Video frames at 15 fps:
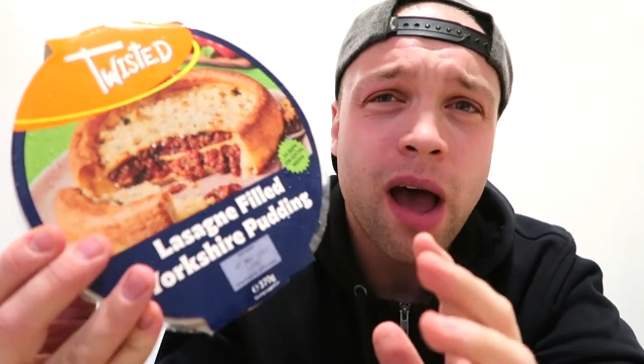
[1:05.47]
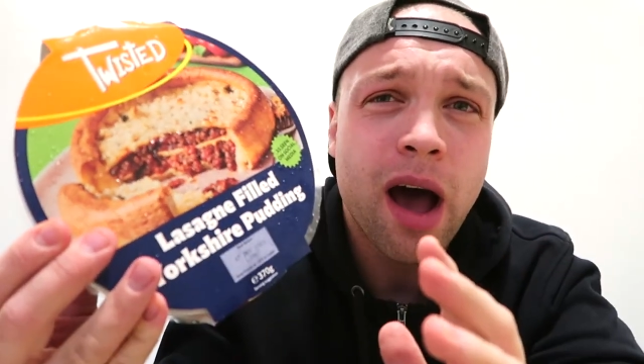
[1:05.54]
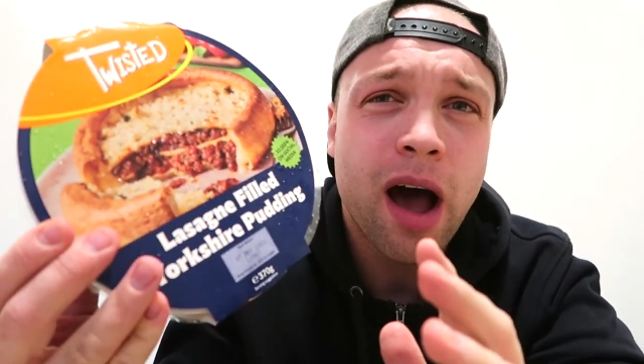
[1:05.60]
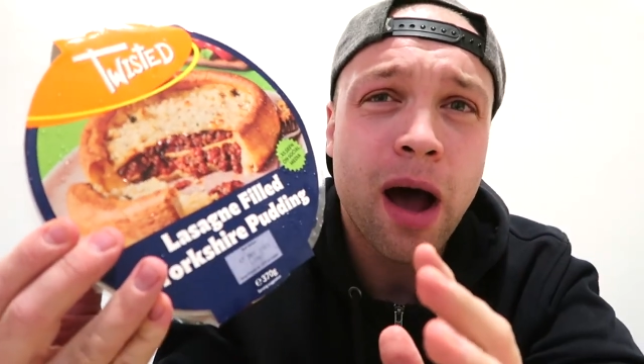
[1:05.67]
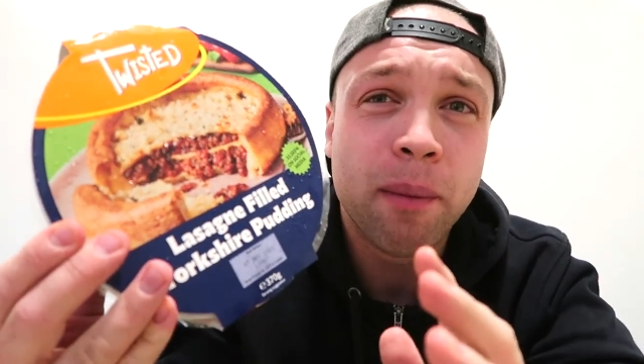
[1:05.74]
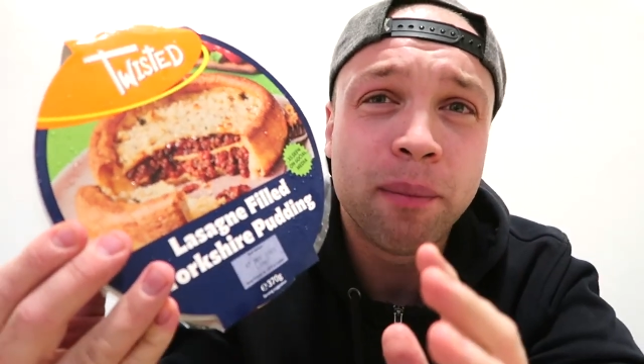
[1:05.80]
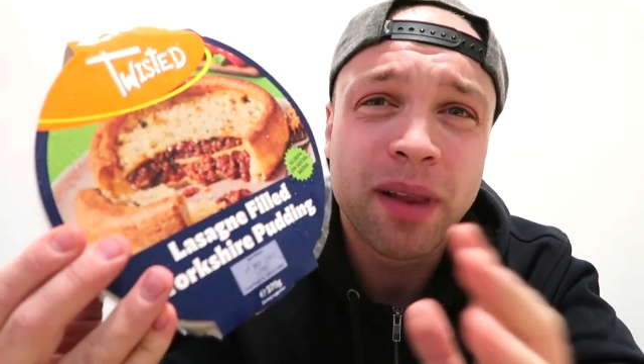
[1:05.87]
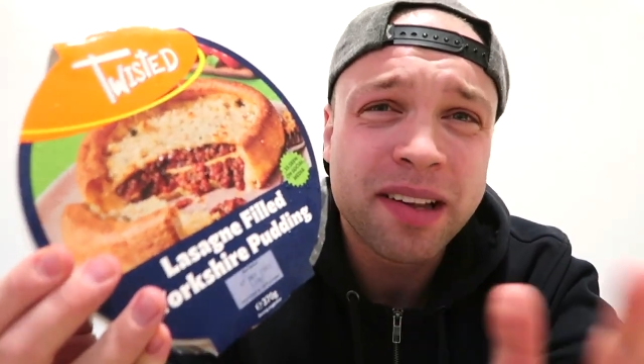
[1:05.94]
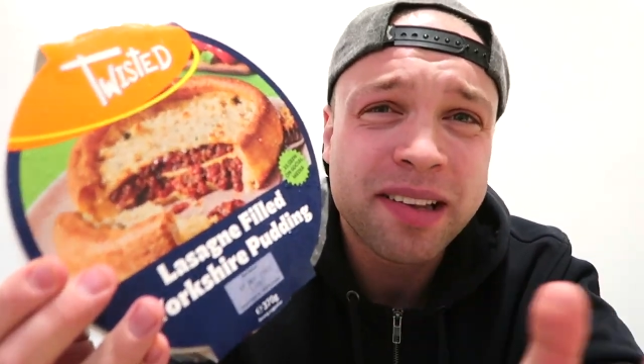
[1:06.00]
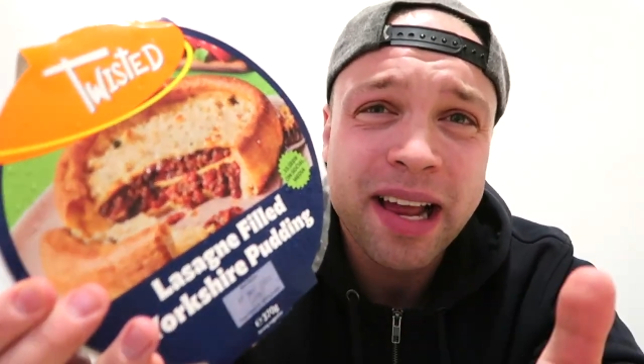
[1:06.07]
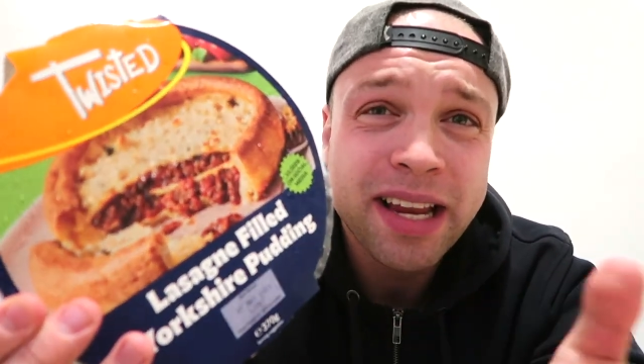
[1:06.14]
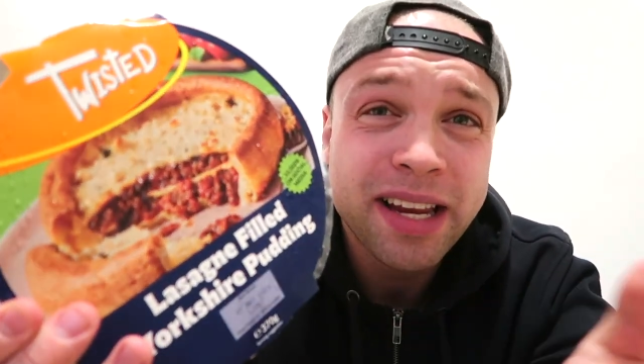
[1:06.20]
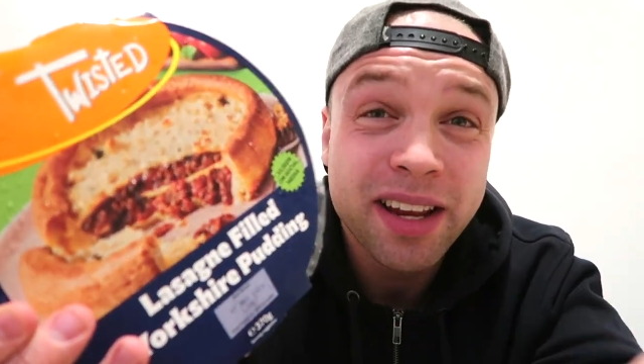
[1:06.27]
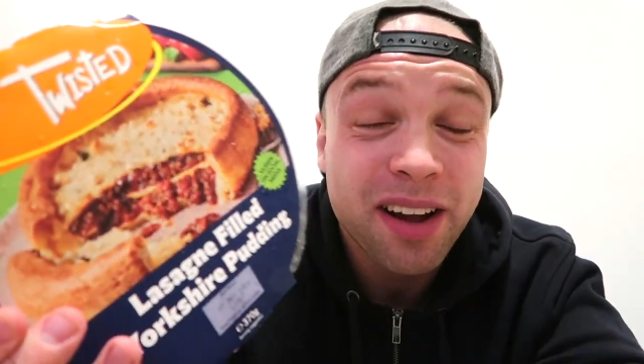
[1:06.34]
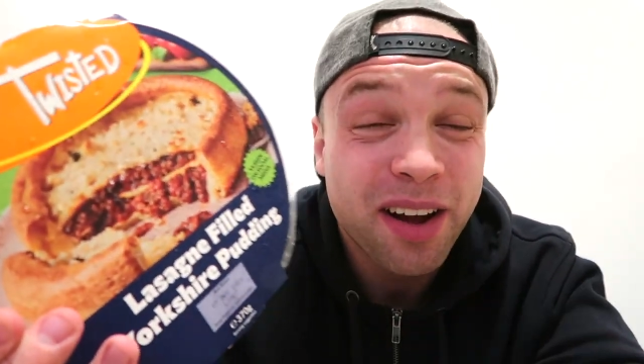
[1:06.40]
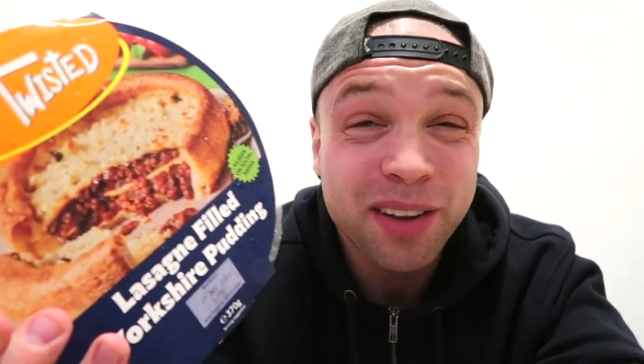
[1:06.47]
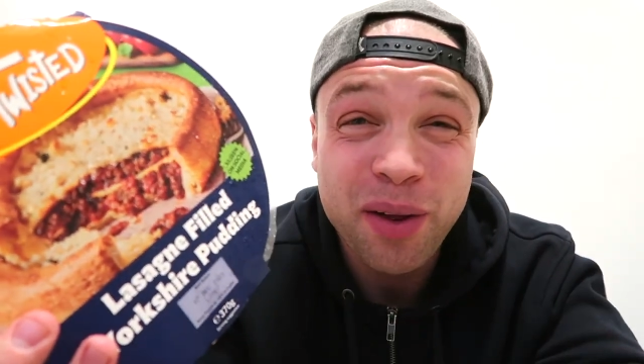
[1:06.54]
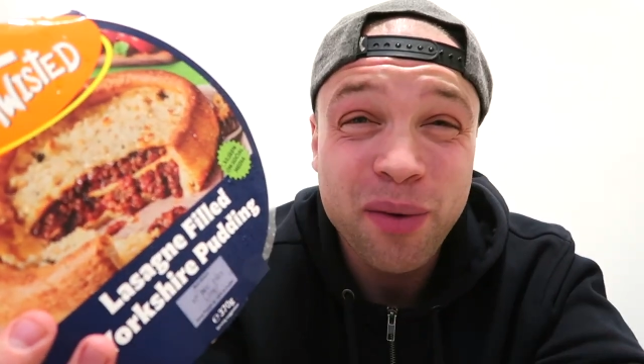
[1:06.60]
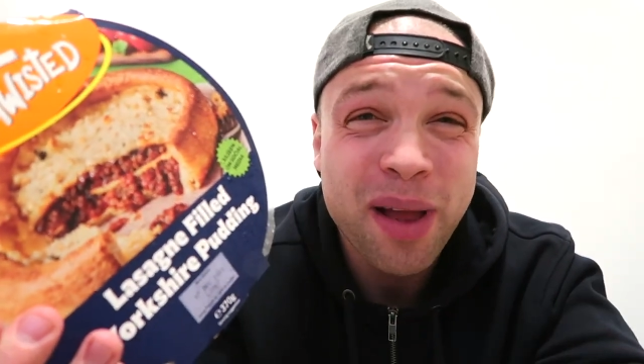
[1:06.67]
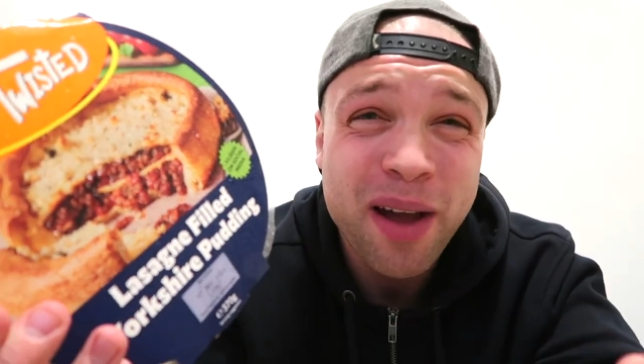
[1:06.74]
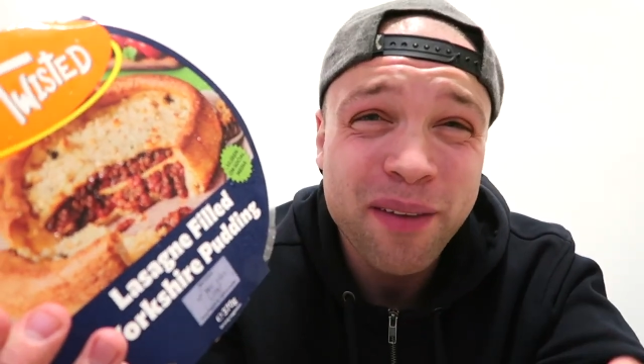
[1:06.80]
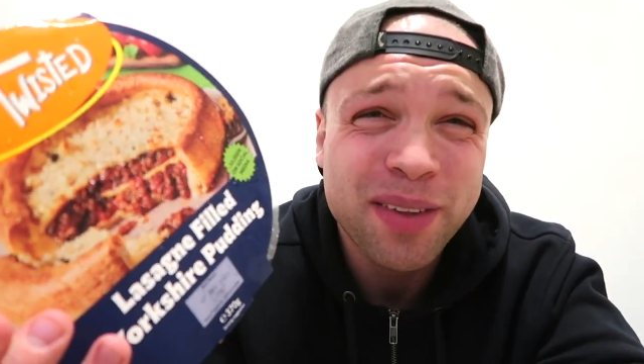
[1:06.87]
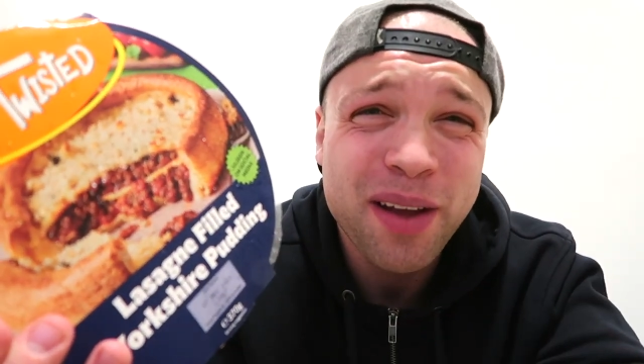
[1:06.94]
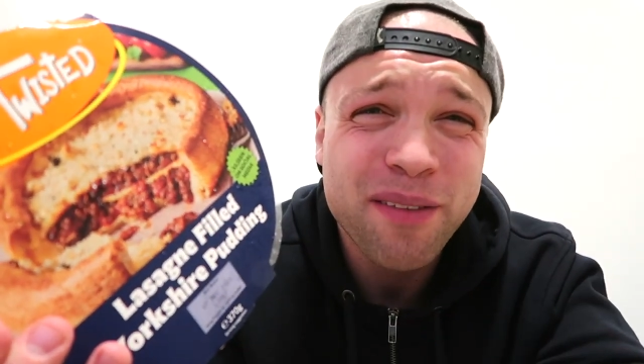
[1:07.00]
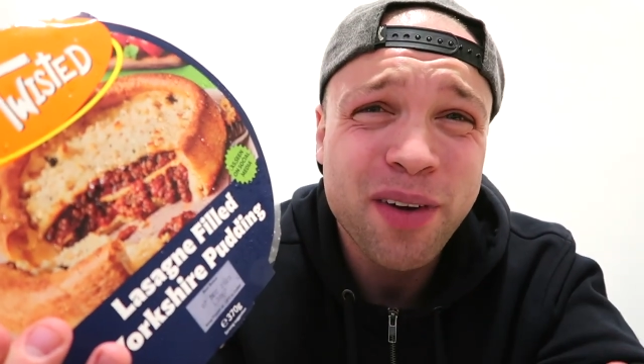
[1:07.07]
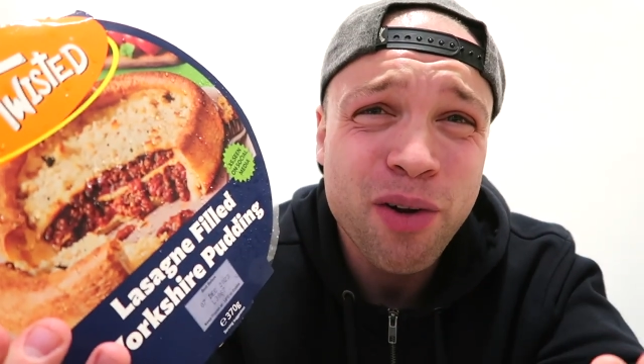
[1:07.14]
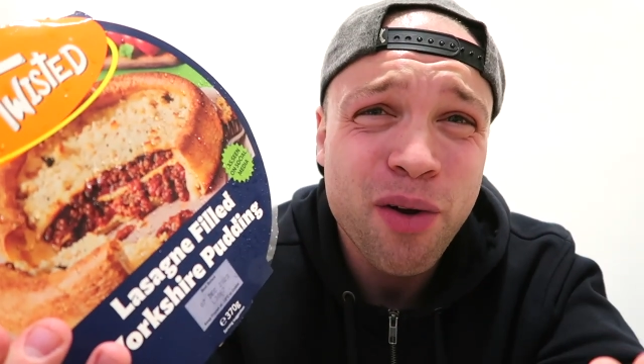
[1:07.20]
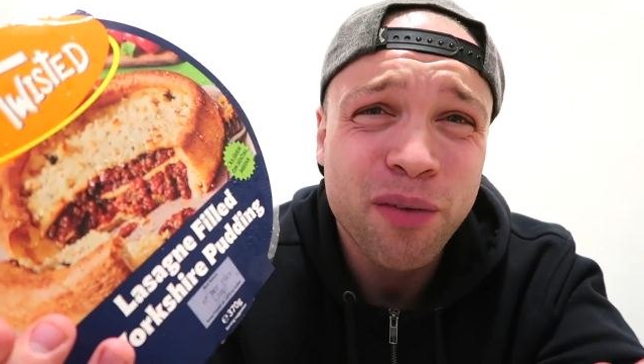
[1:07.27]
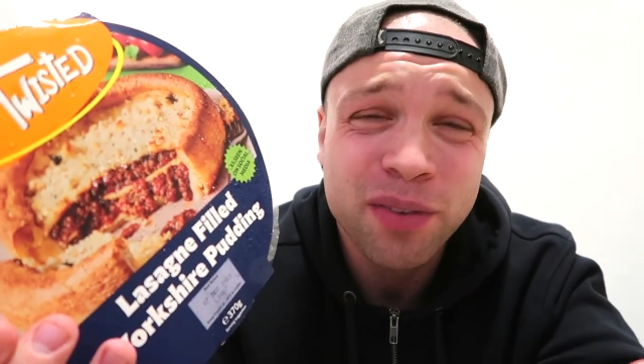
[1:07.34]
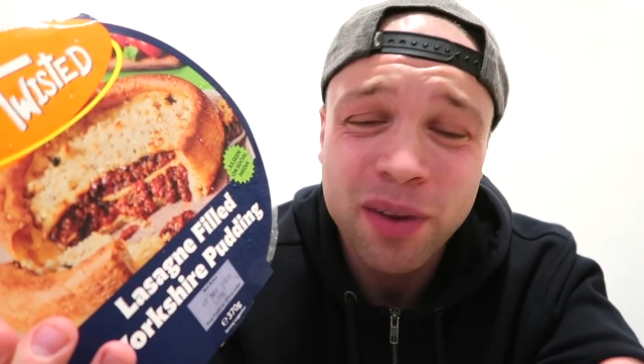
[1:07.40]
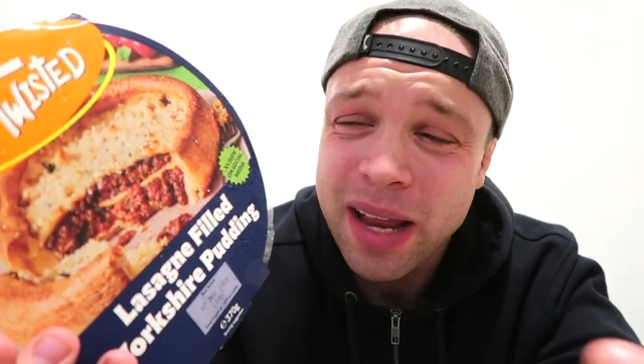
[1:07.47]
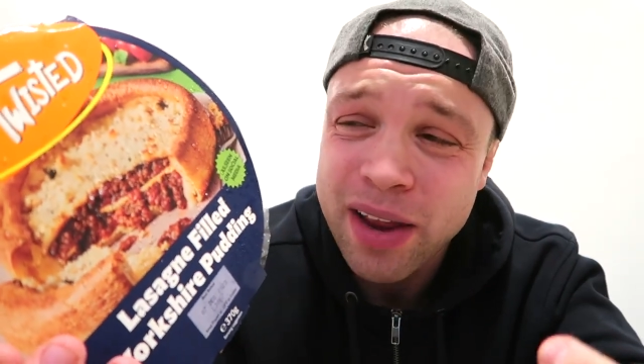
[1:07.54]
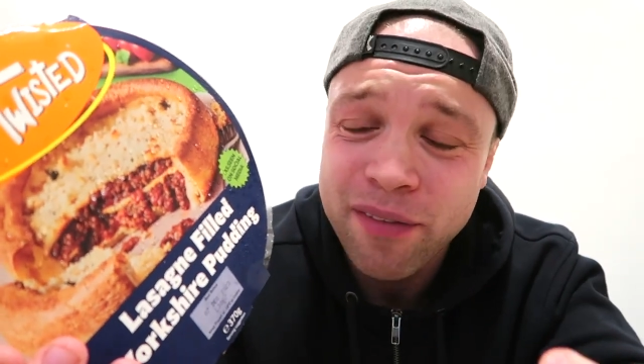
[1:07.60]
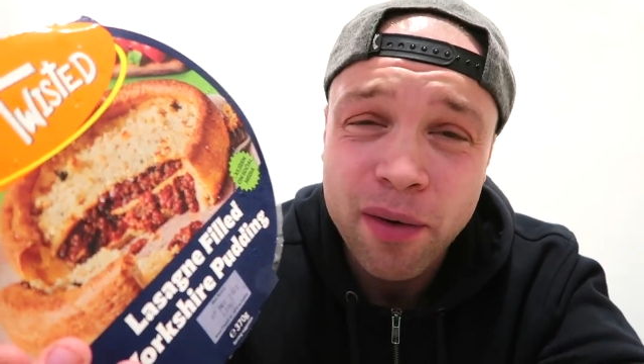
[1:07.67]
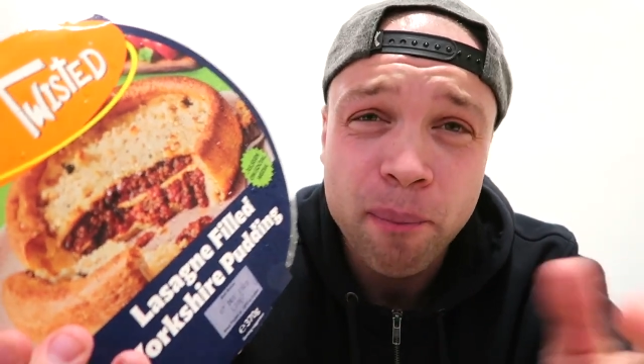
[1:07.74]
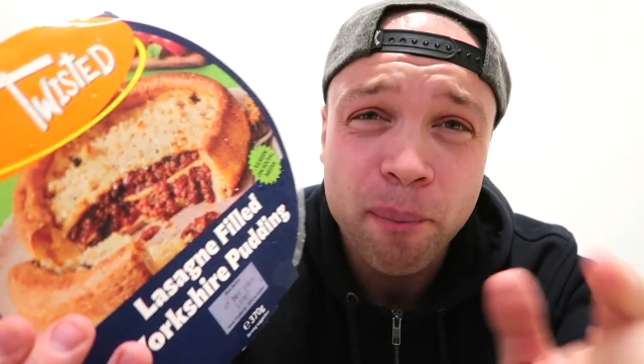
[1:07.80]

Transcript: Lasagna, I don't have that very often either,